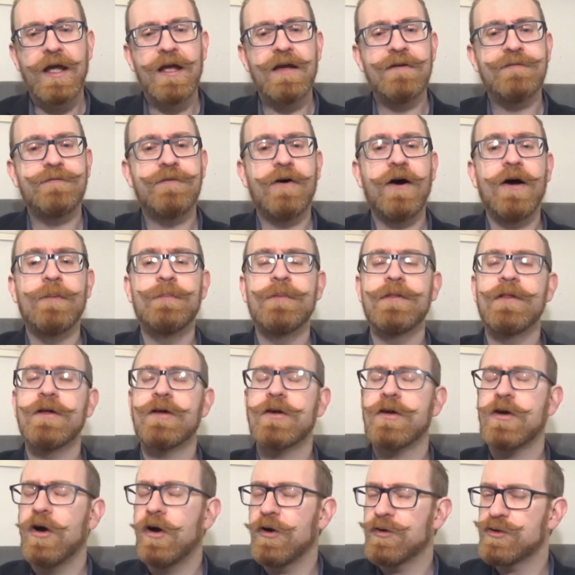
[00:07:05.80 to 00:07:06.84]
If I'm in the
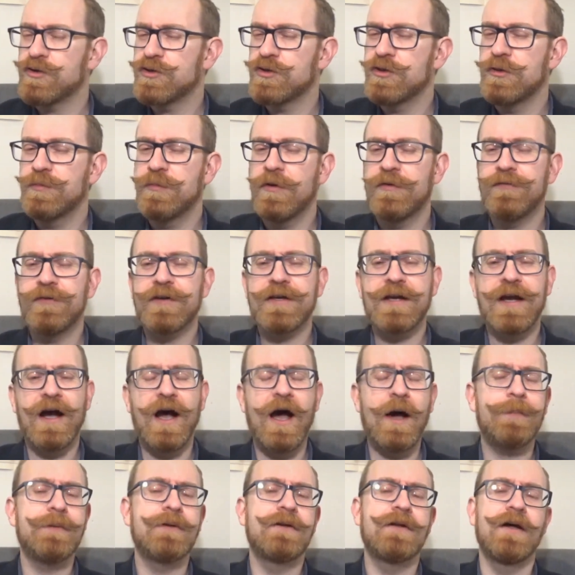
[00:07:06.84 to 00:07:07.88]
costume of a
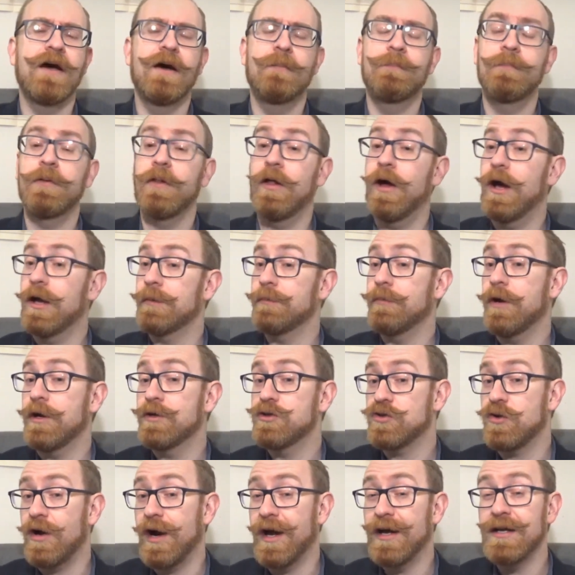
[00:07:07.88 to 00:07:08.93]
carpenter plying my
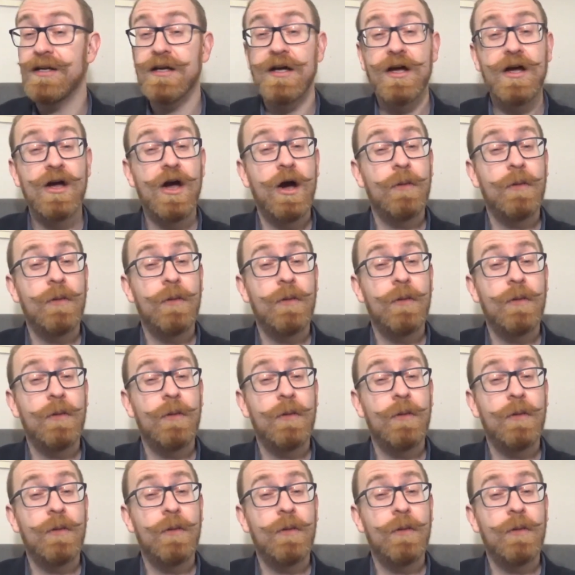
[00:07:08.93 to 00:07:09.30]
trade,